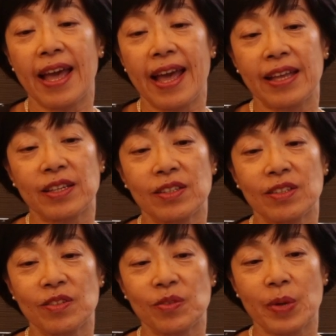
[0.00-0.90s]

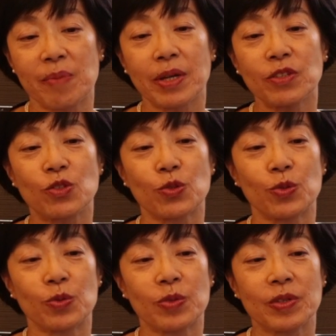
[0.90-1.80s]
and we had months
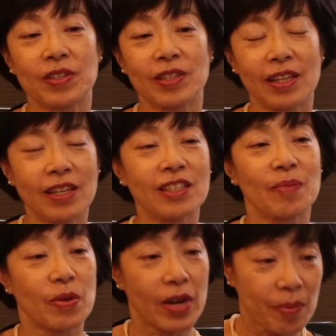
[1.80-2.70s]
to learn
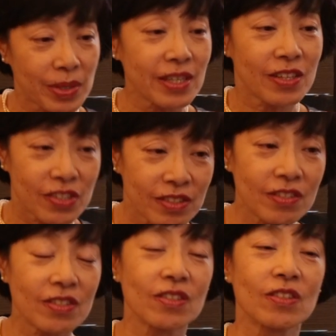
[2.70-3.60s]
about
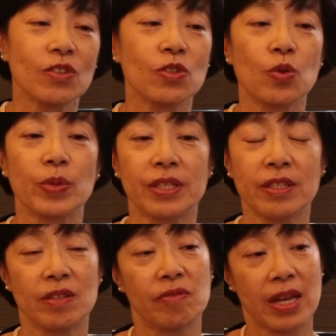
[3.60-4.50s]
recommendations, so we
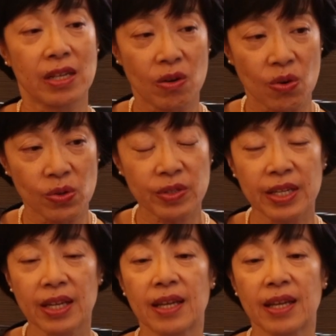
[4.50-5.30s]
didn't invent our own.